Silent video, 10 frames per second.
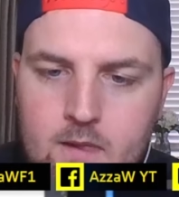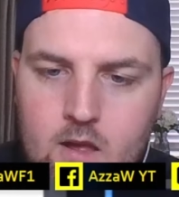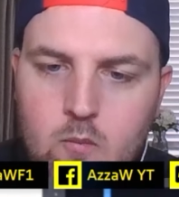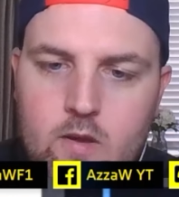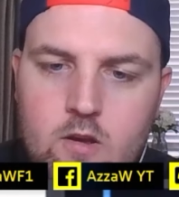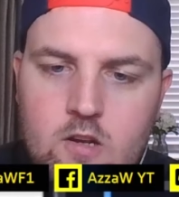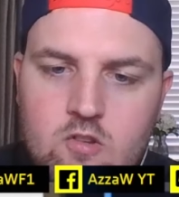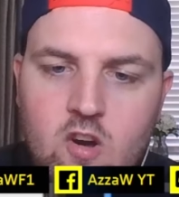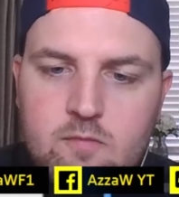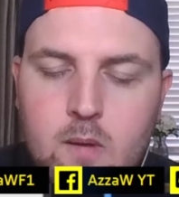And we're going to
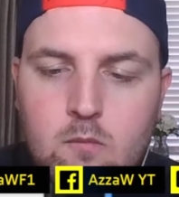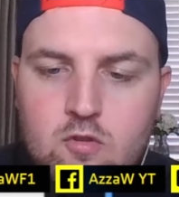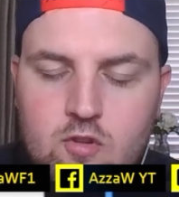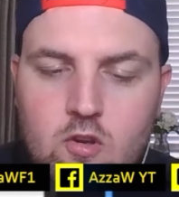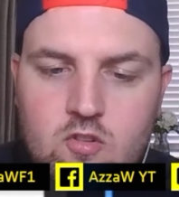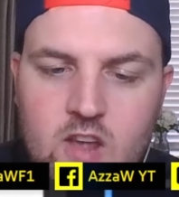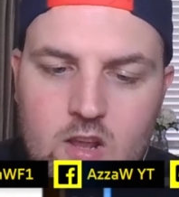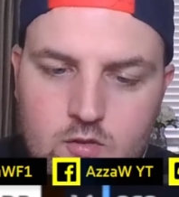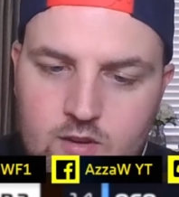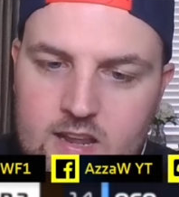dive bomb
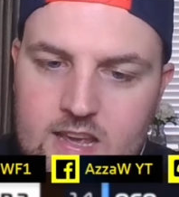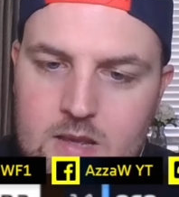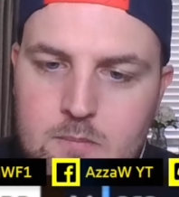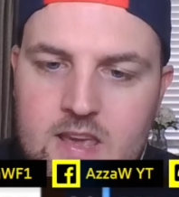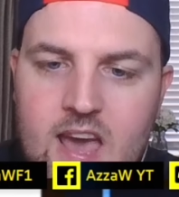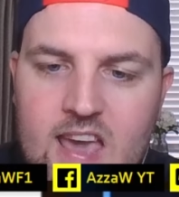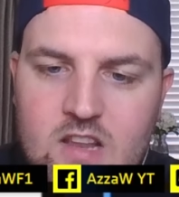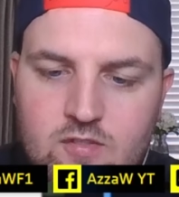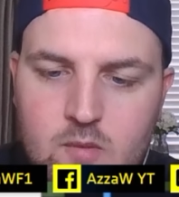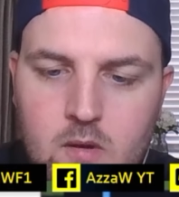successfully.
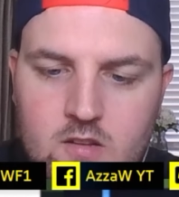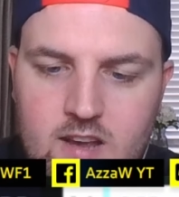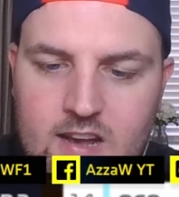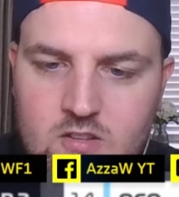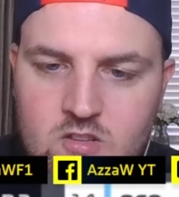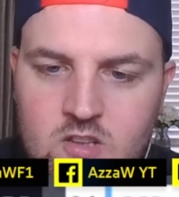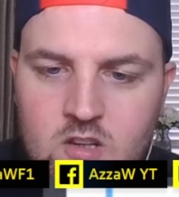P8 for Bottas.